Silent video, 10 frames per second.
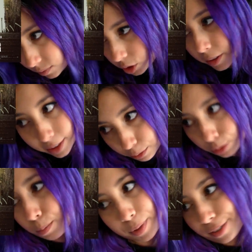turned
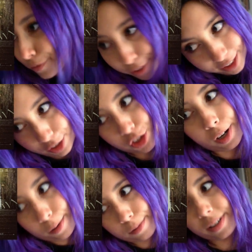out to be a freaking
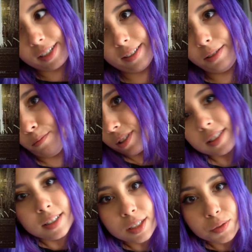joke. It
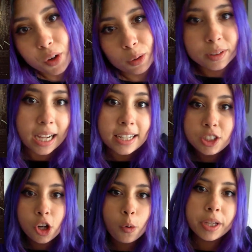wasn't his fault. I
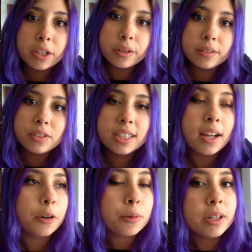know he could have done
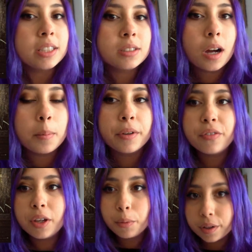a great job
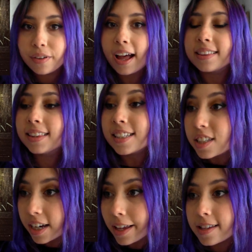if he would have had the
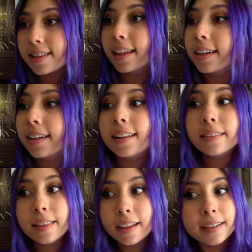chance, like
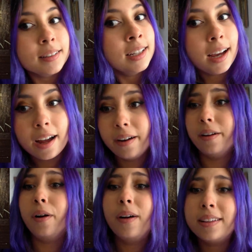I don't
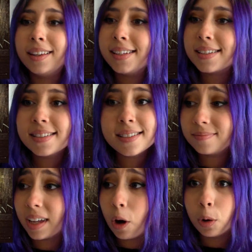know, at least
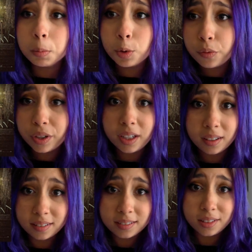a whole
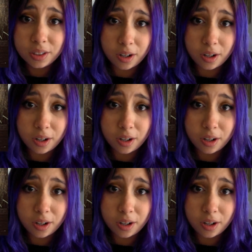movie, you